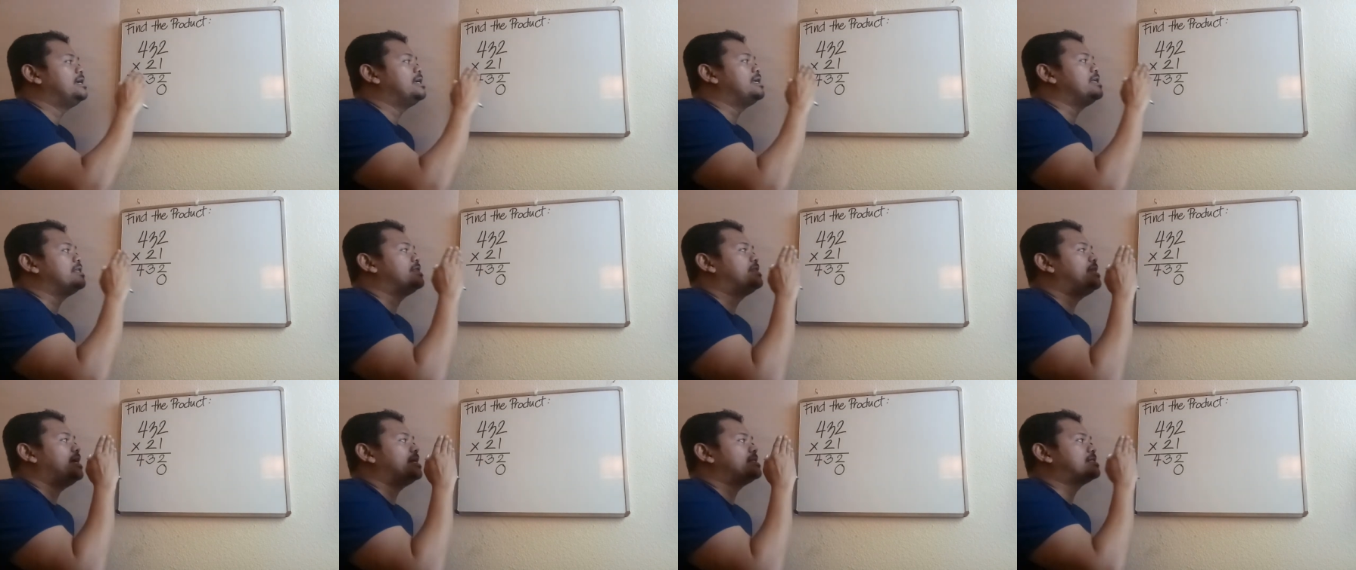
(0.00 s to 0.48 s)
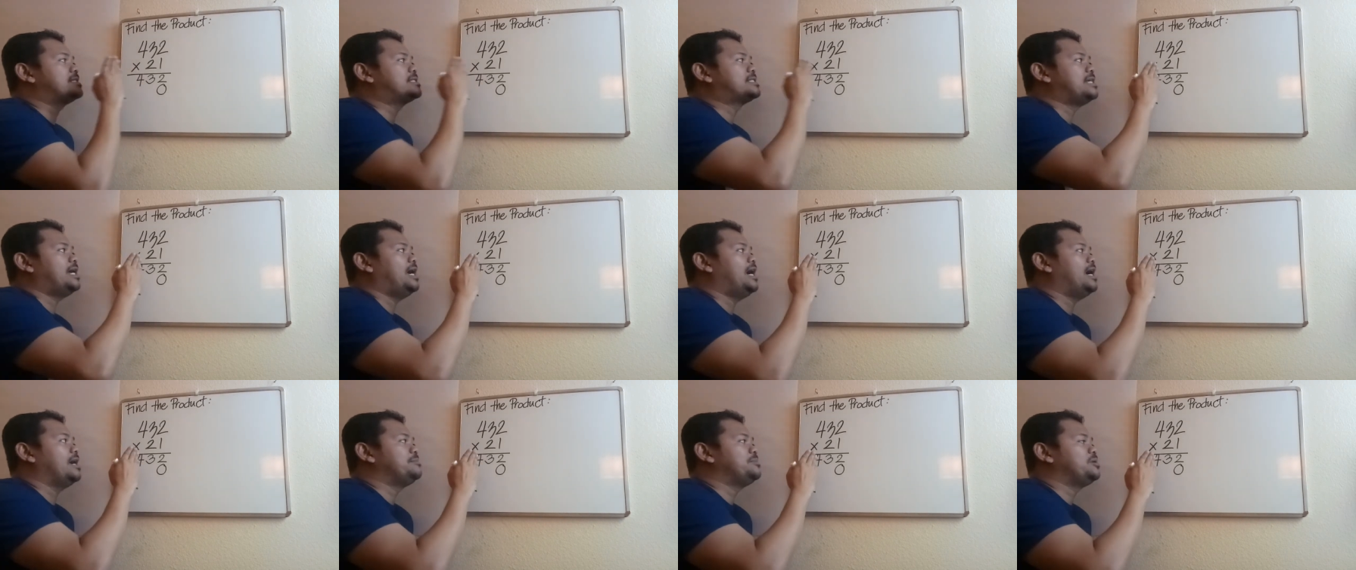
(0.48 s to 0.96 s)
that's the
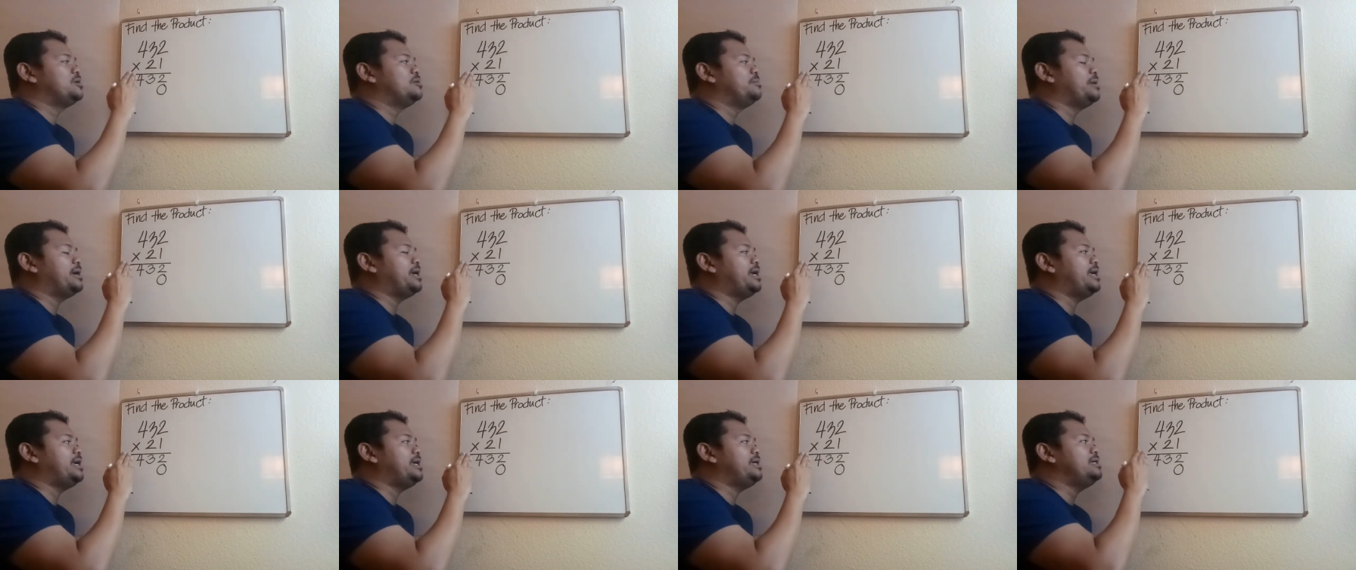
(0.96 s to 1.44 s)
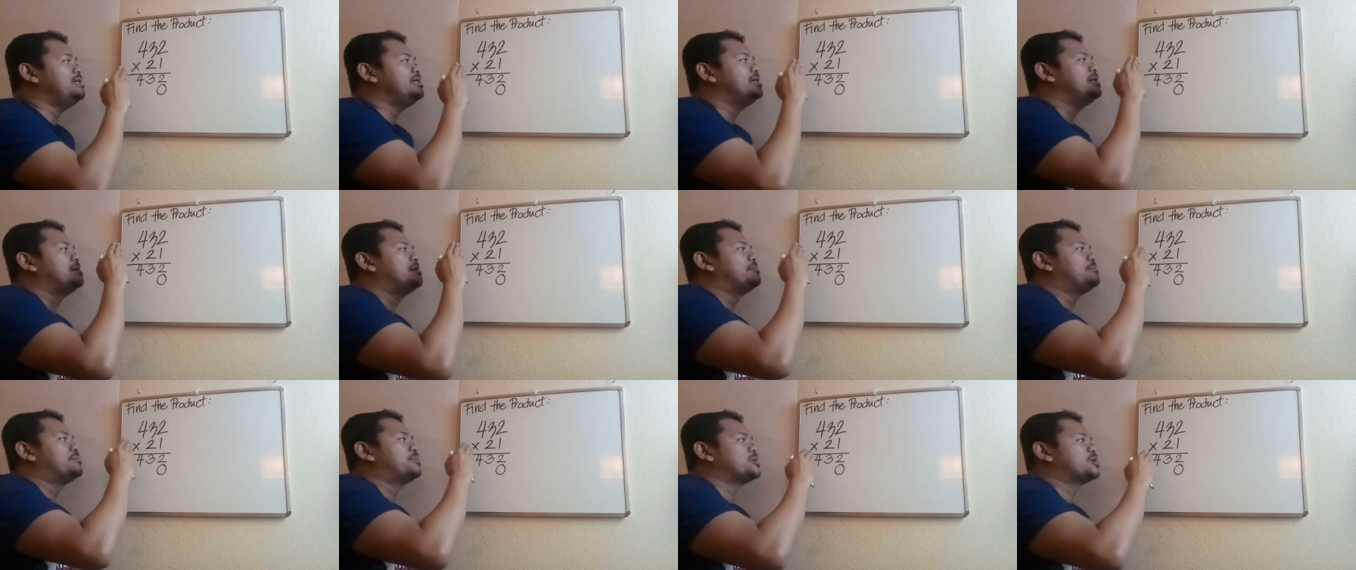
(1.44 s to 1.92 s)
time you may
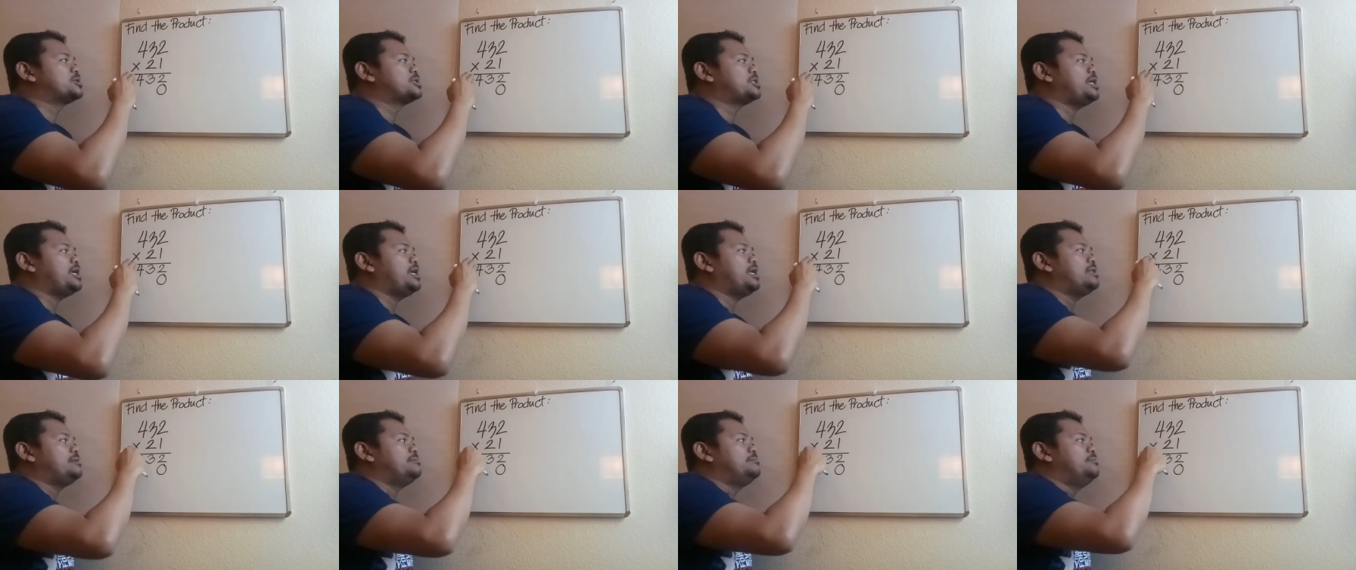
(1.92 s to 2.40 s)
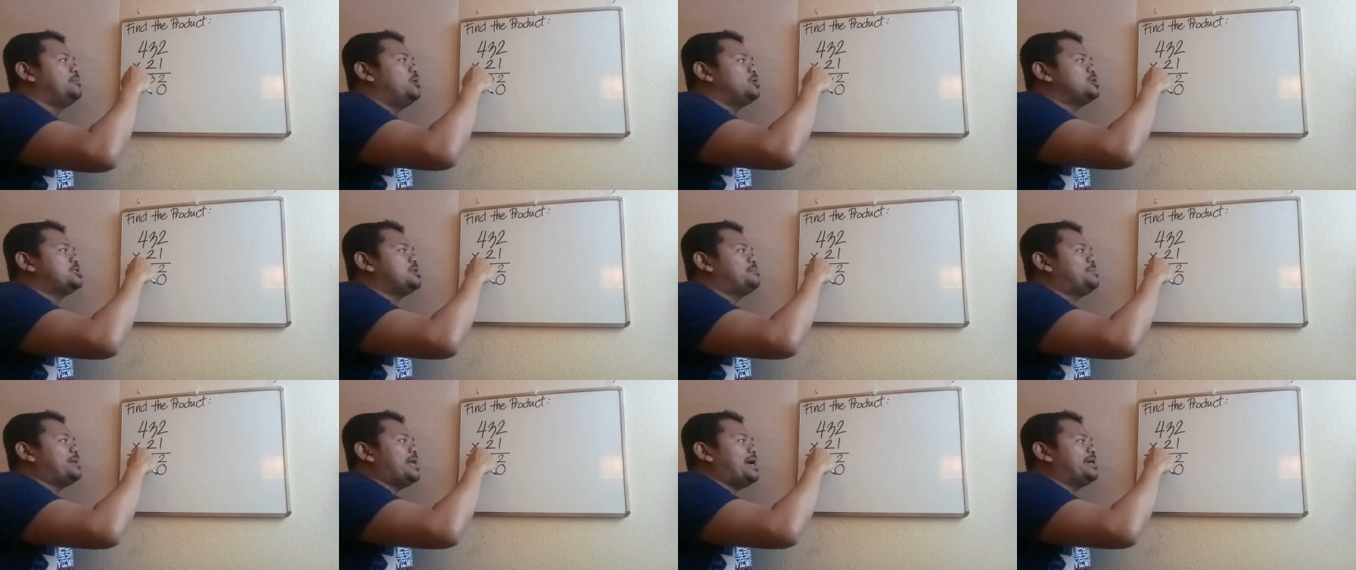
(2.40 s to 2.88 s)
proceed
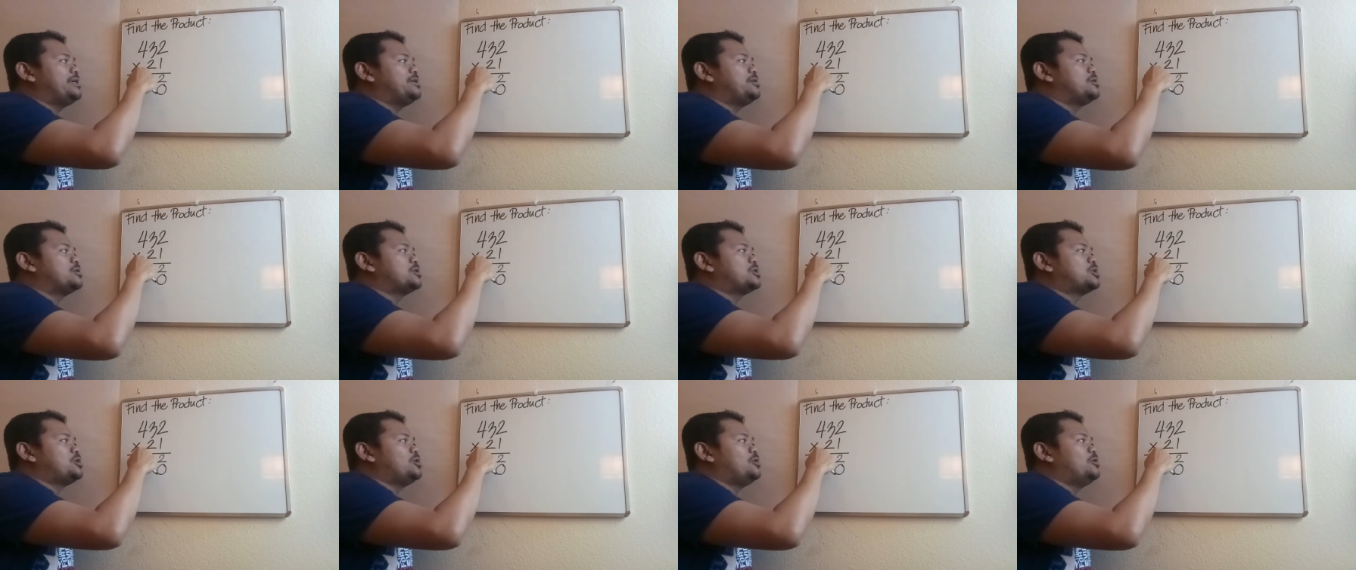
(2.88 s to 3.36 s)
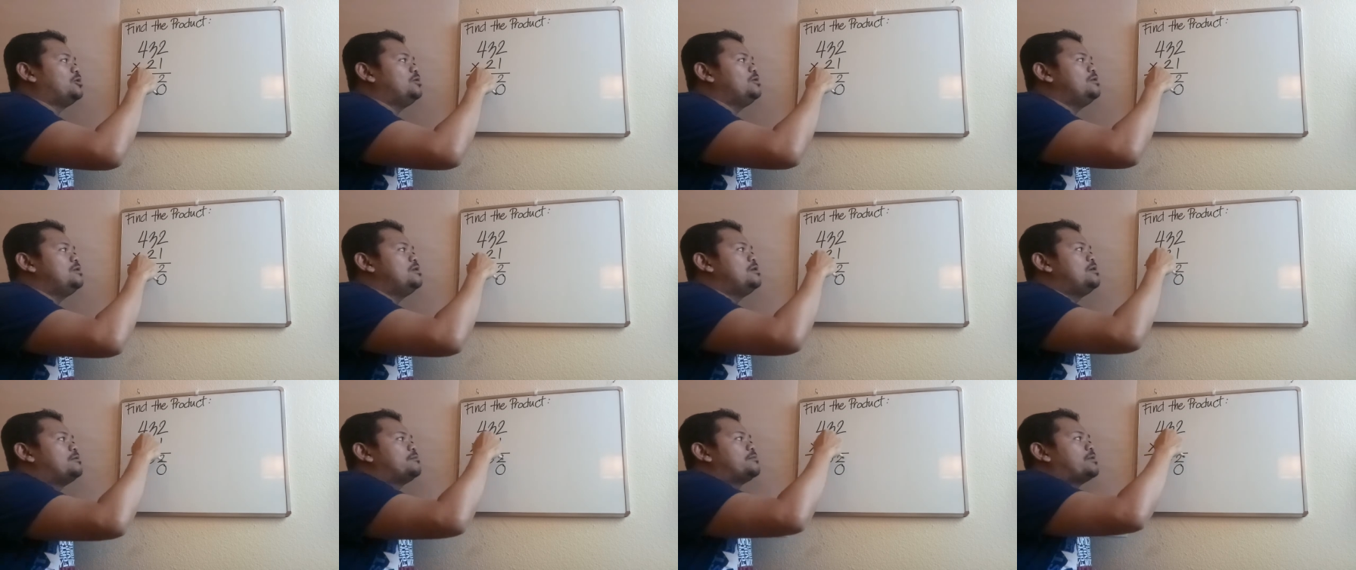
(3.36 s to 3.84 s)
multiplying your 2
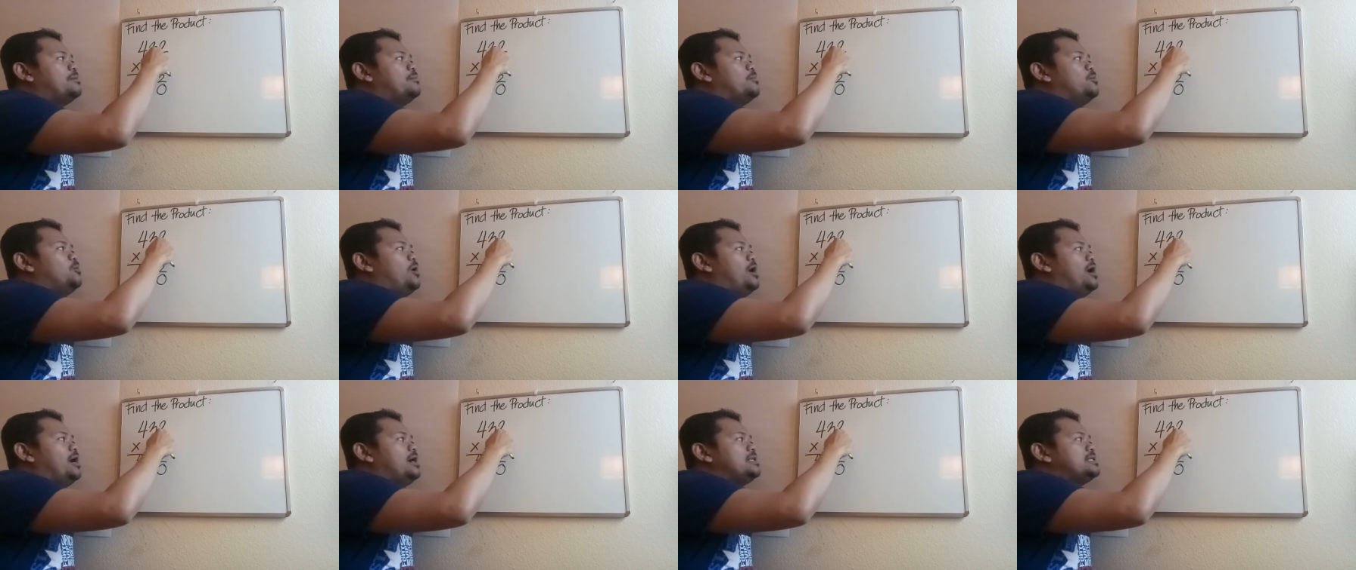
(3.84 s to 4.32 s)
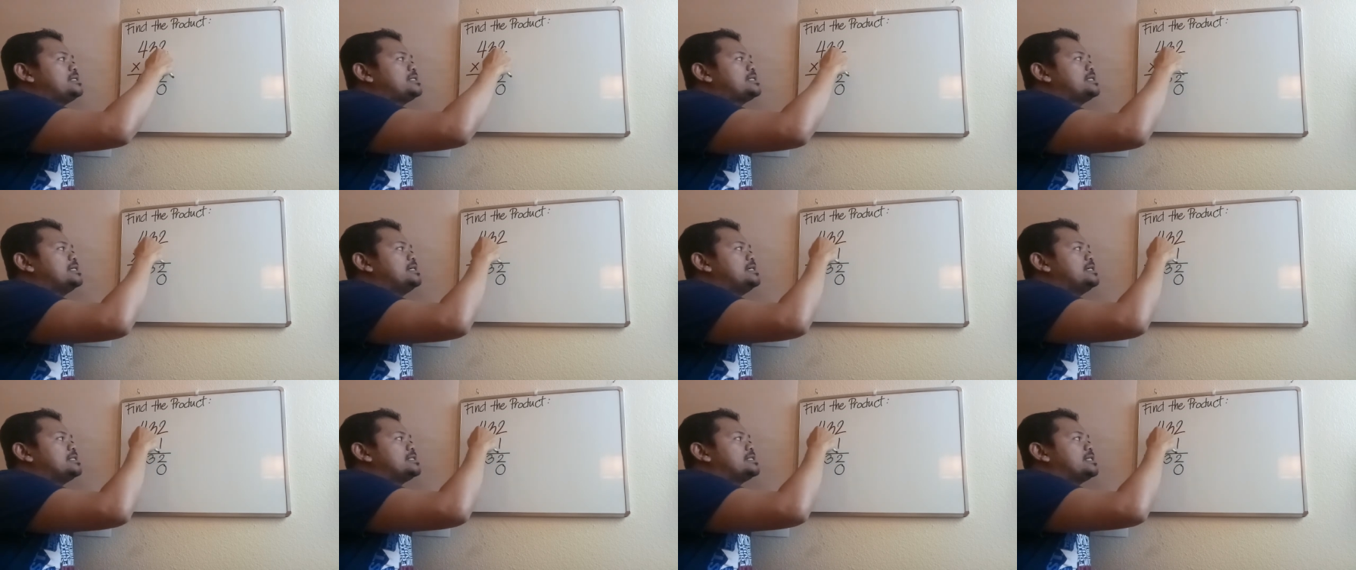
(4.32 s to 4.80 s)
from
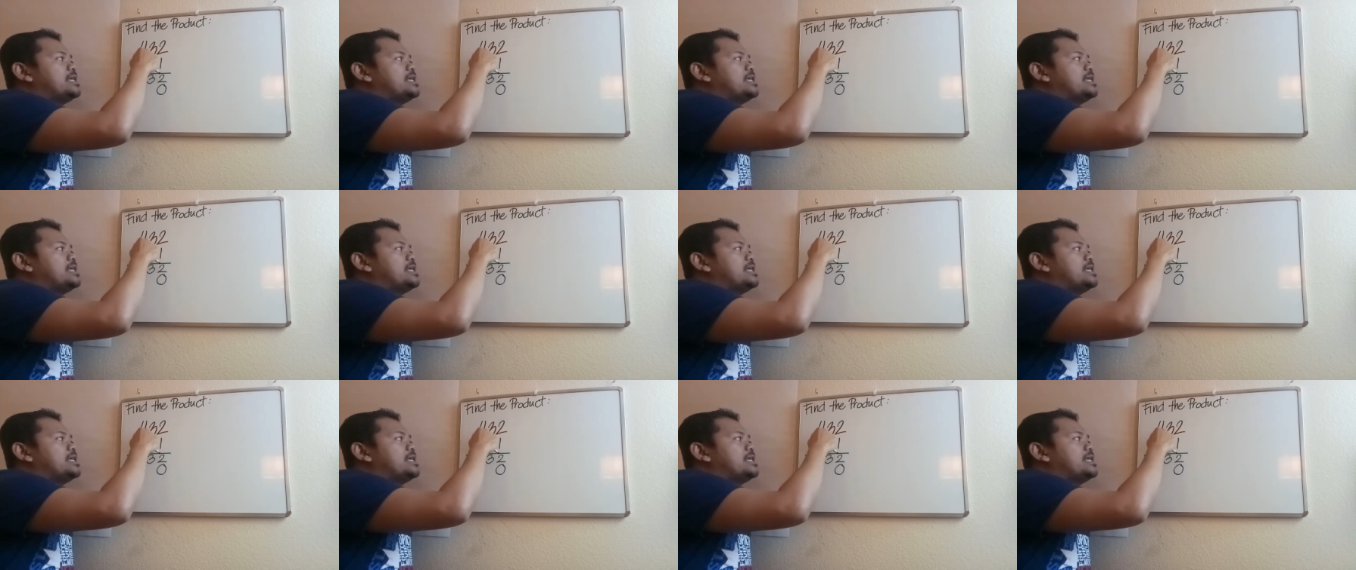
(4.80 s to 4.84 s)
ones,